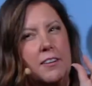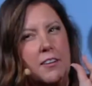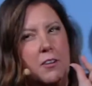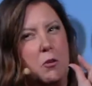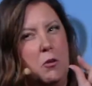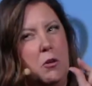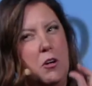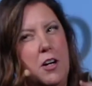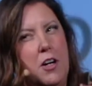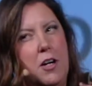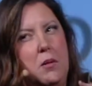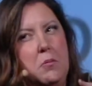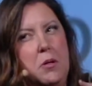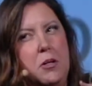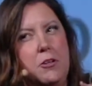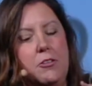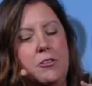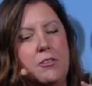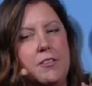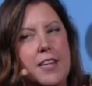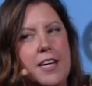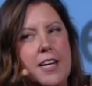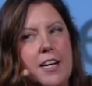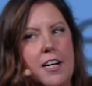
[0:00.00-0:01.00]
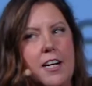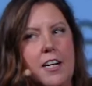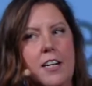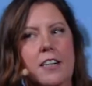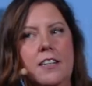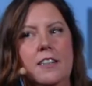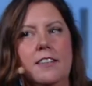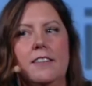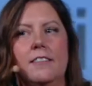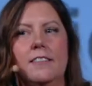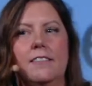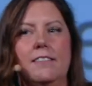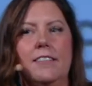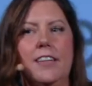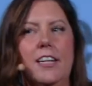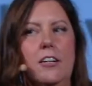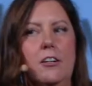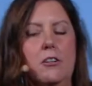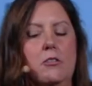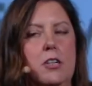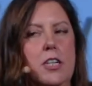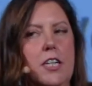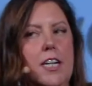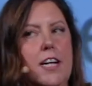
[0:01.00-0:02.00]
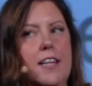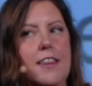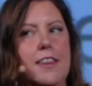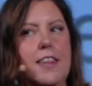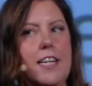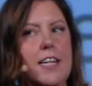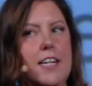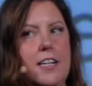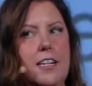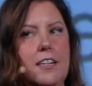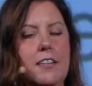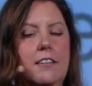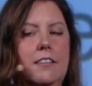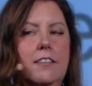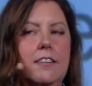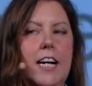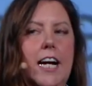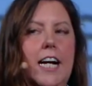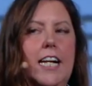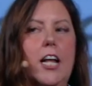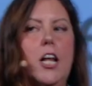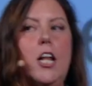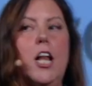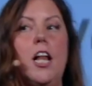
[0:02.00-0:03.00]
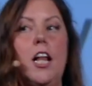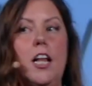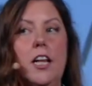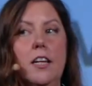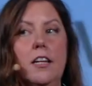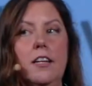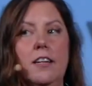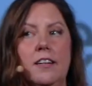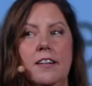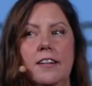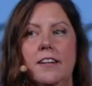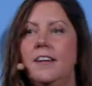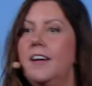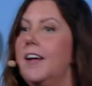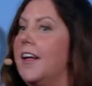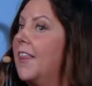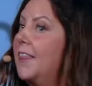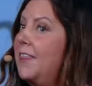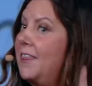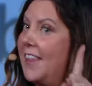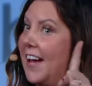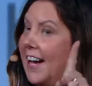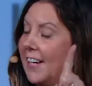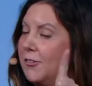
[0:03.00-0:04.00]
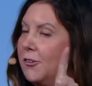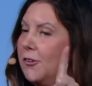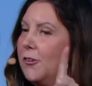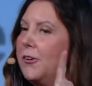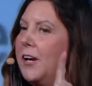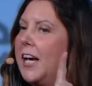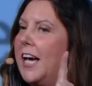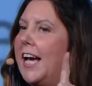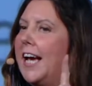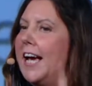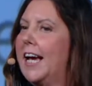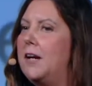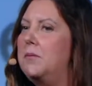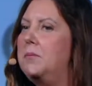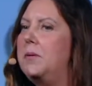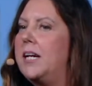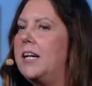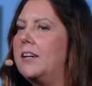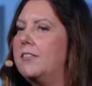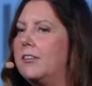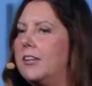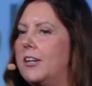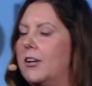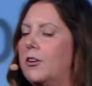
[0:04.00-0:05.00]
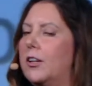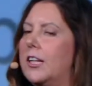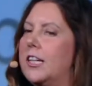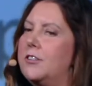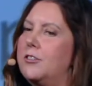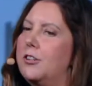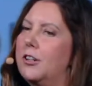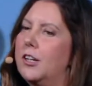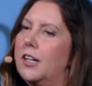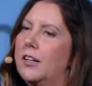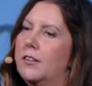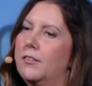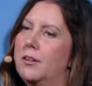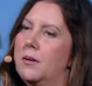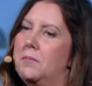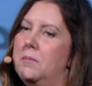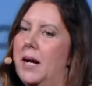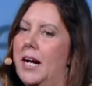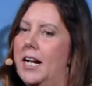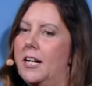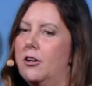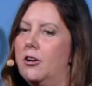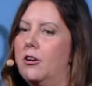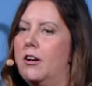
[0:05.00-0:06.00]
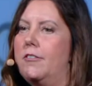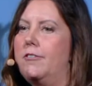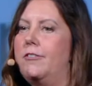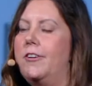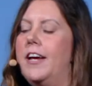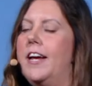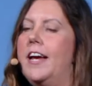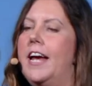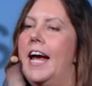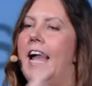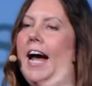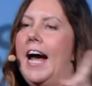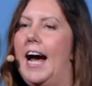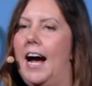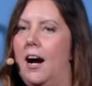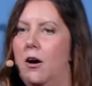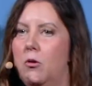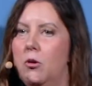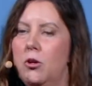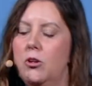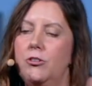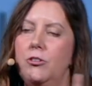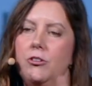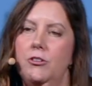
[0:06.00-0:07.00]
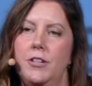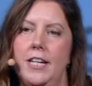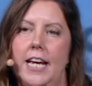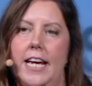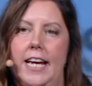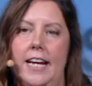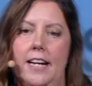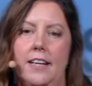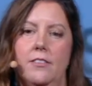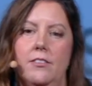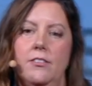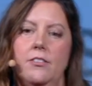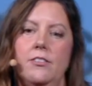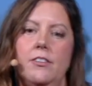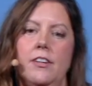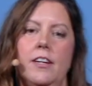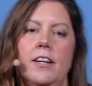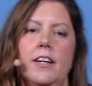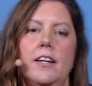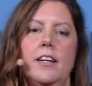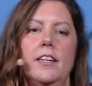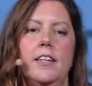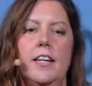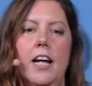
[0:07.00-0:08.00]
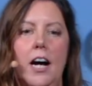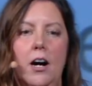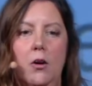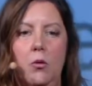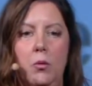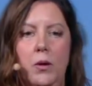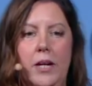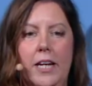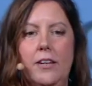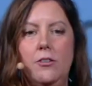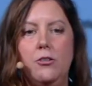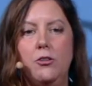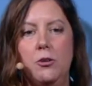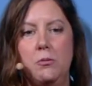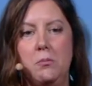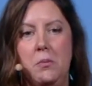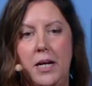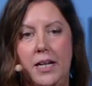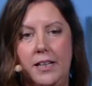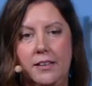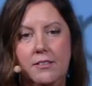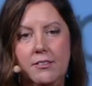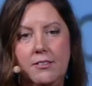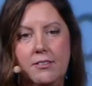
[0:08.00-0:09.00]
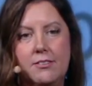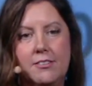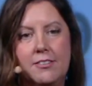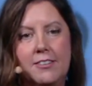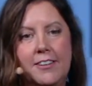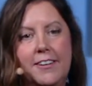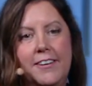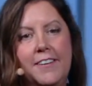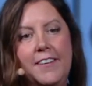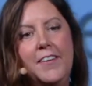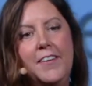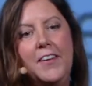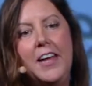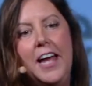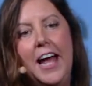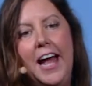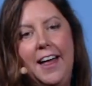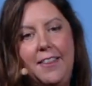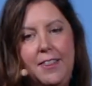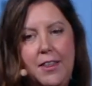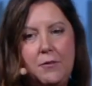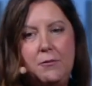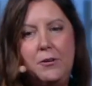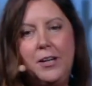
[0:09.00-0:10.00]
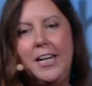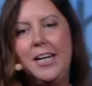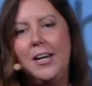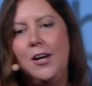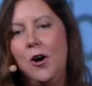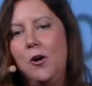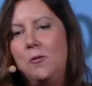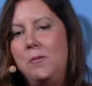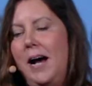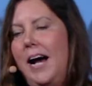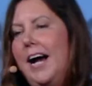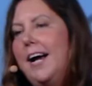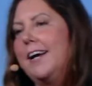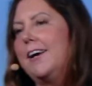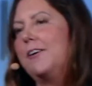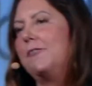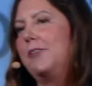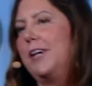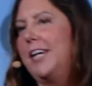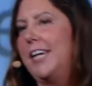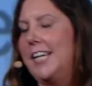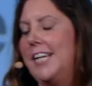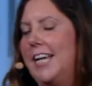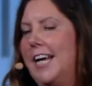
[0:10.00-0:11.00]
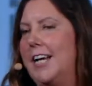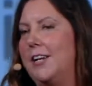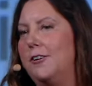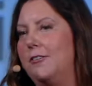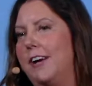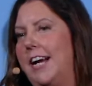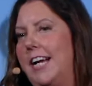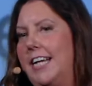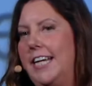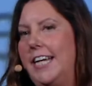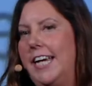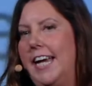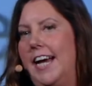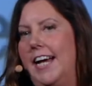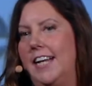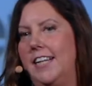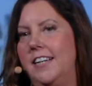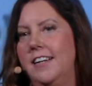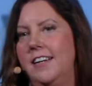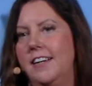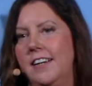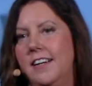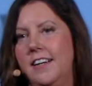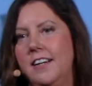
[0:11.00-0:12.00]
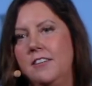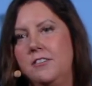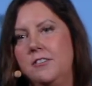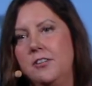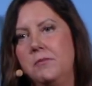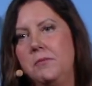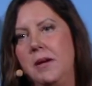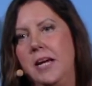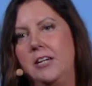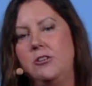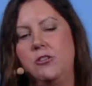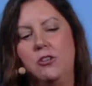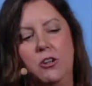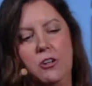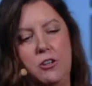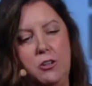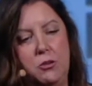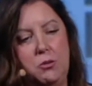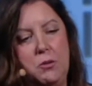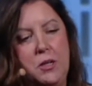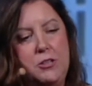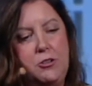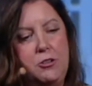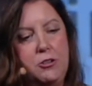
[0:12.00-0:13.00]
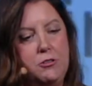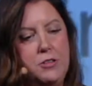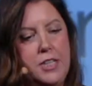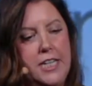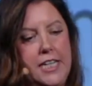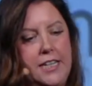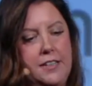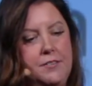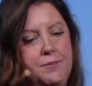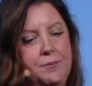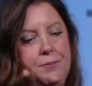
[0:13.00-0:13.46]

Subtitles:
we're almost there. No, we're not there at all. That's okay, because it only took us a matter of hours or days, not weeks or months, and then we can go back and we can iterate again to make sure it's what you need.